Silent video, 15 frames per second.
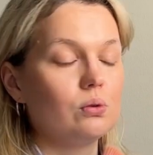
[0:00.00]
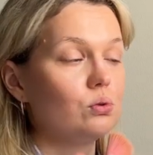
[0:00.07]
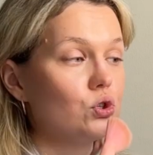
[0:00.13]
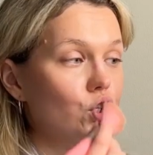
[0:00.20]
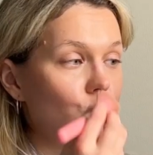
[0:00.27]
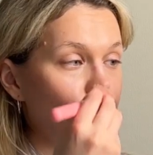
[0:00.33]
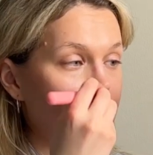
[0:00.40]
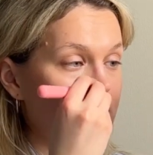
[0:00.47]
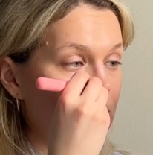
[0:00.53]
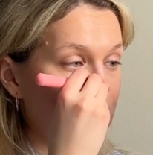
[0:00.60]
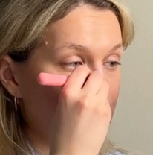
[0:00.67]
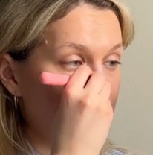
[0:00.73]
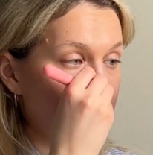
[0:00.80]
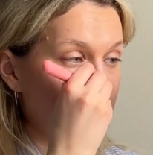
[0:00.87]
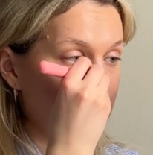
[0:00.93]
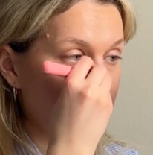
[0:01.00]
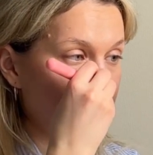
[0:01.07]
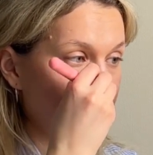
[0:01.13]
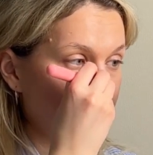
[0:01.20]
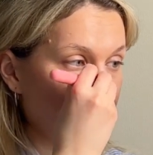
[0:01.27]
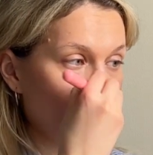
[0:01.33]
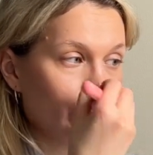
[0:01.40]
shadows
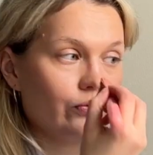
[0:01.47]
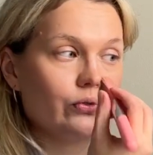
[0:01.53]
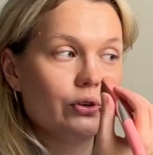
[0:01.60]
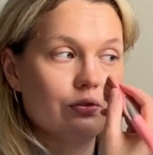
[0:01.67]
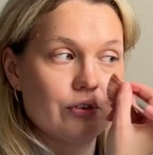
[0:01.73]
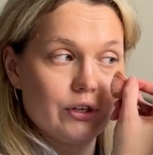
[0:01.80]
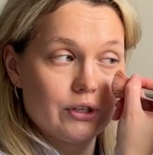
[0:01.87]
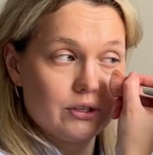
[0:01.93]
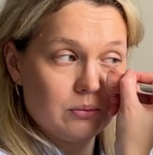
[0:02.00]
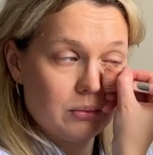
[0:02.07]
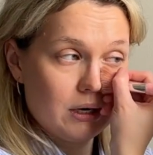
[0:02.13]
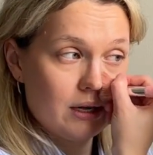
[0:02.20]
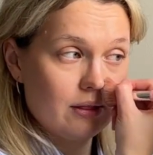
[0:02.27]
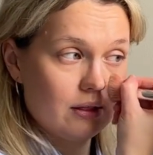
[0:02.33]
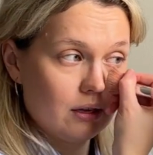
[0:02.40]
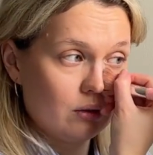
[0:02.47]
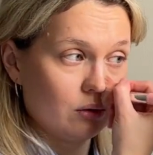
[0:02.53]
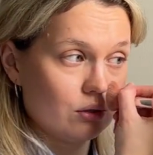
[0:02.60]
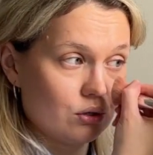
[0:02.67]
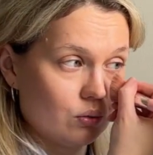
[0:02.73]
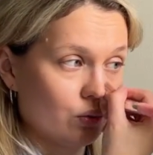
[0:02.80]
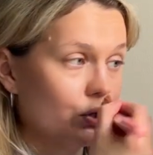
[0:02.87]
with this, but that
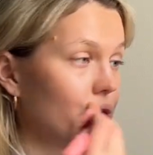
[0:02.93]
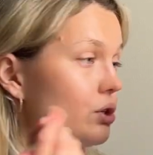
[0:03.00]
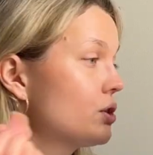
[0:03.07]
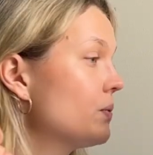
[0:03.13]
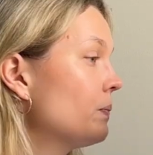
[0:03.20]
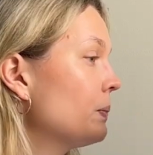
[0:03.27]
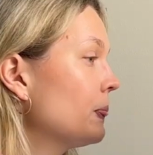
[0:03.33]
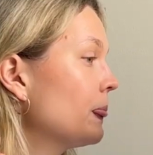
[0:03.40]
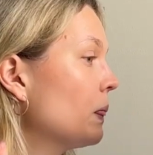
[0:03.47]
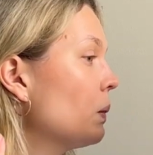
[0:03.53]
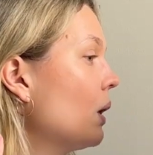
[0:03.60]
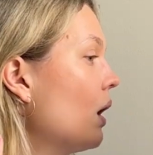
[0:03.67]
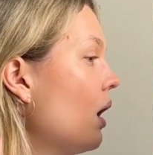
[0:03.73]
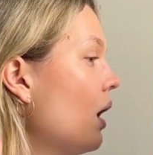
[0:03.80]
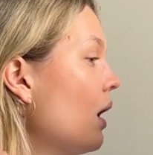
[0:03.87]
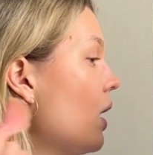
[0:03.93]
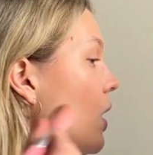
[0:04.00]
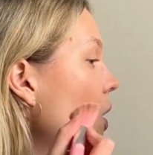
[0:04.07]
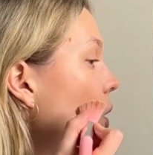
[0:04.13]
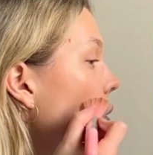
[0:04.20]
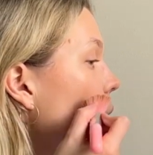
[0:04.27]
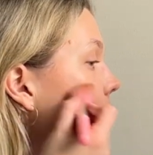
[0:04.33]
also works.
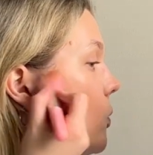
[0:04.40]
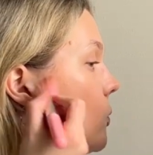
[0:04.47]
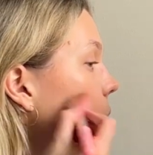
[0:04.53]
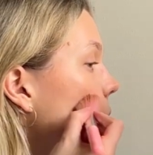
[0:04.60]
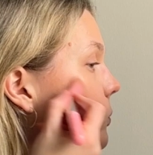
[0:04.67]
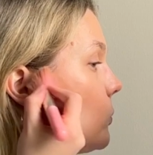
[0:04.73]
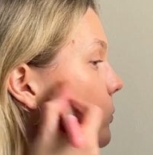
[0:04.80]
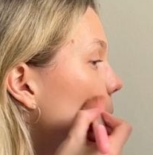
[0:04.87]
And